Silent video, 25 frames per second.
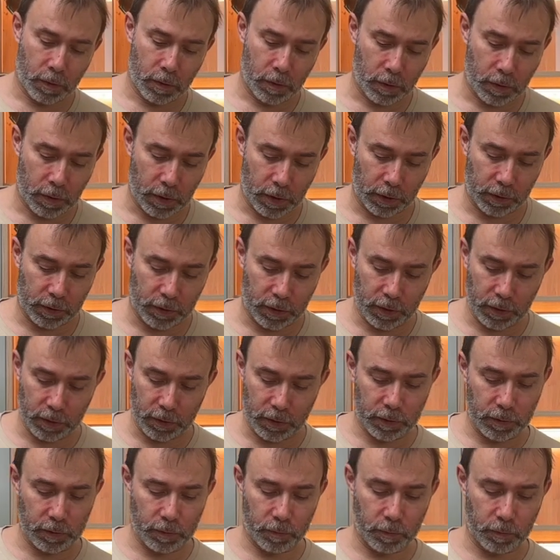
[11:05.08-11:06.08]
like
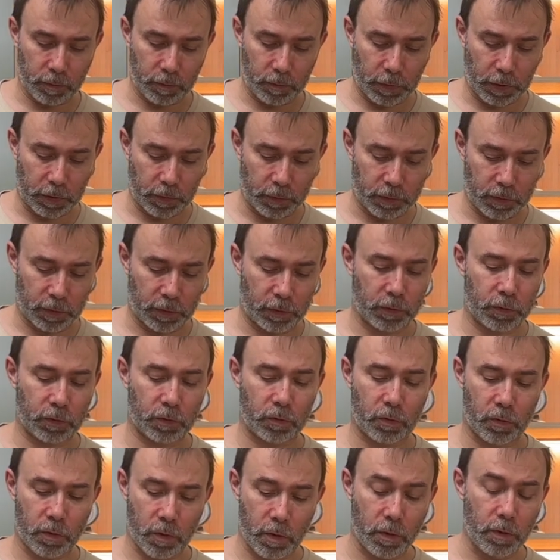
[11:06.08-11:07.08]
this, because it's
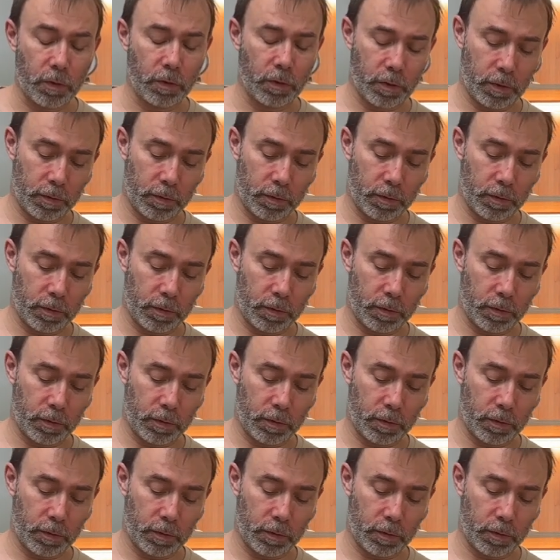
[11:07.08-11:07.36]
strong,